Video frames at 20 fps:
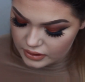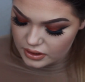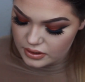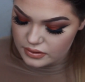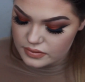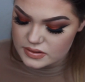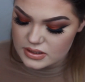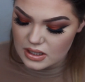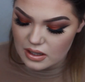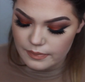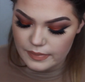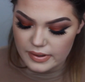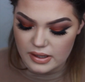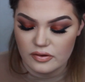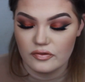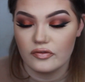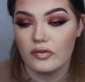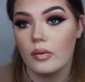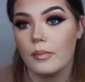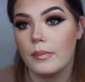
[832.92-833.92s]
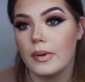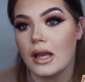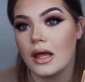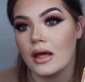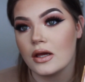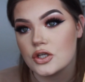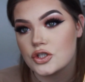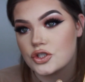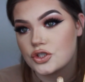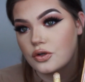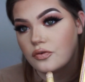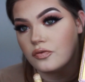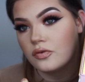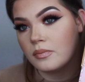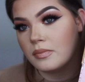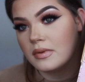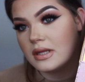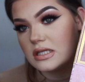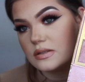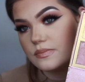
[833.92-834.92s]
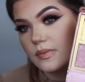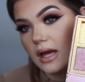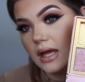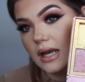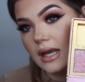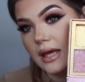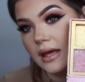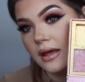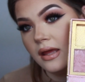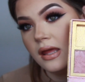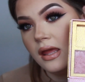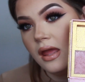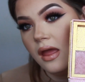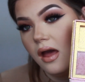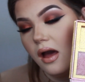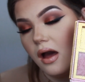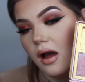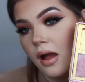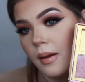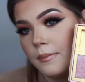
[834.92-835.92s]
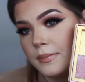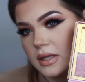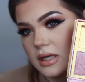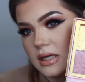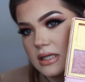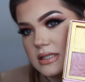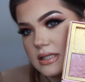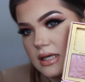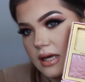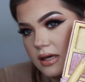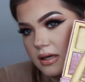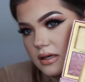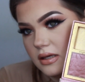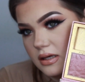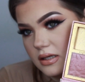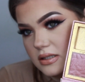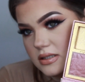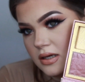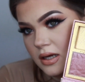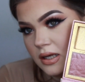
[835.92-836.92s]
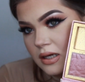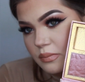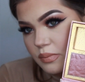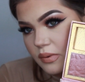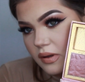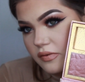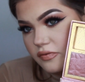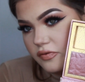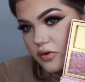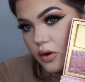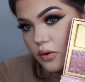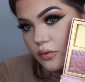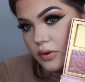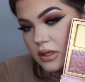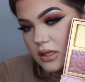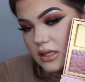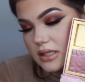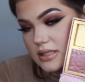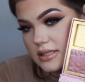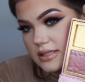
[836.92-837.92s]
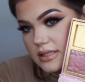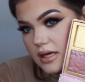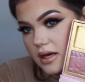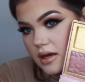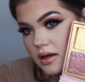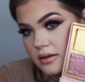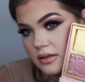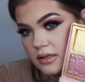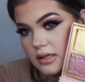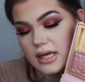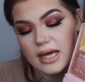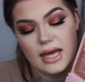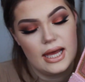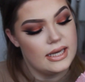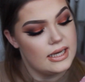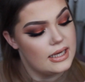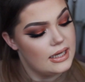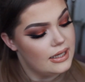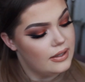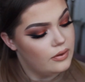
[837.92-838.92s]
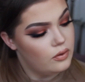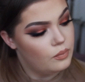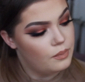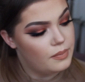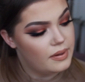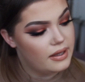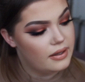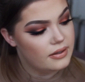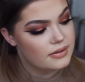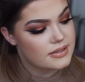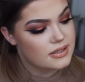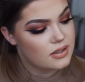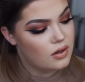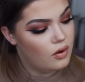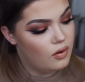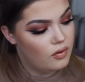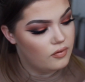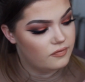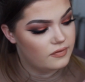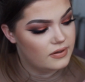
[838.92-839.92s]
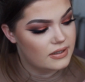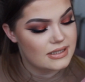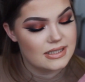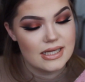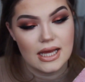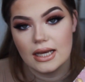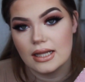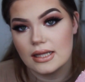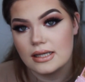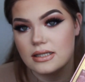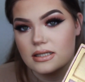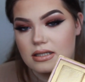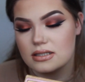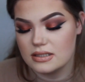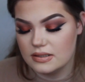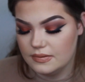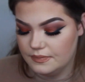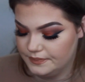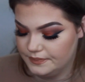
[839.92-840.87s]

to use a bit of blush from this palette. I'm going to take a tiny bit of Coralista and a little bit of Dallas.